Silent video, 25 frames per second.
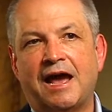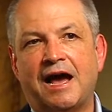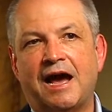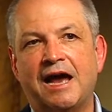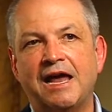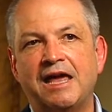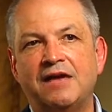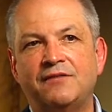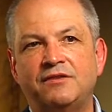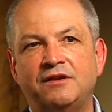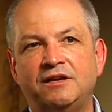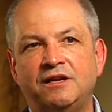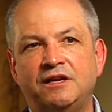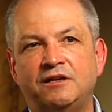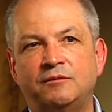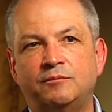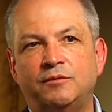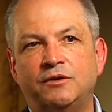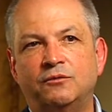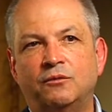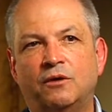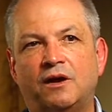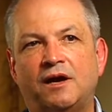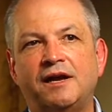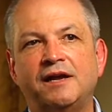I have a need to
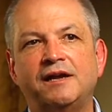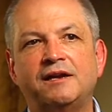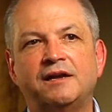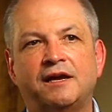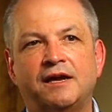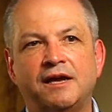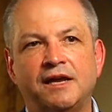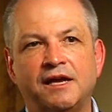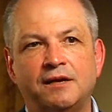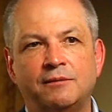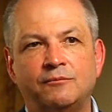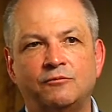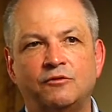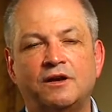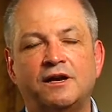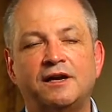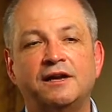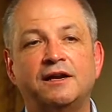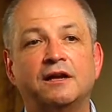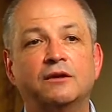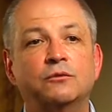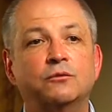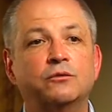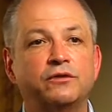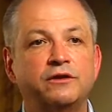be right. I am
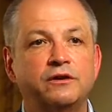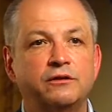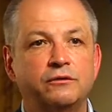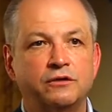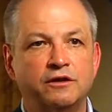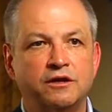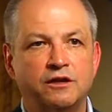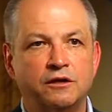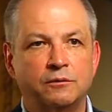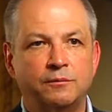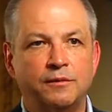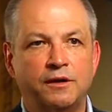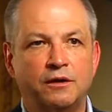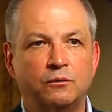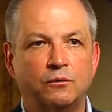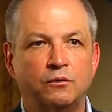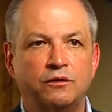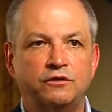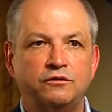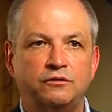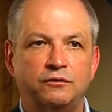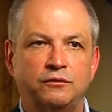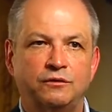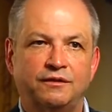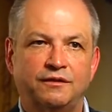right. I really don't care about
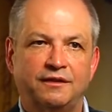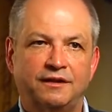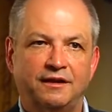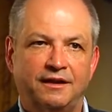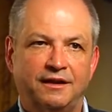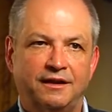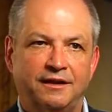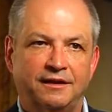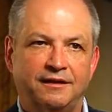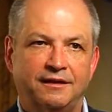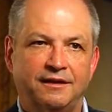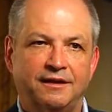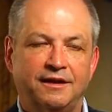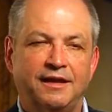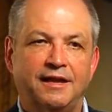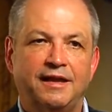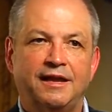what you think.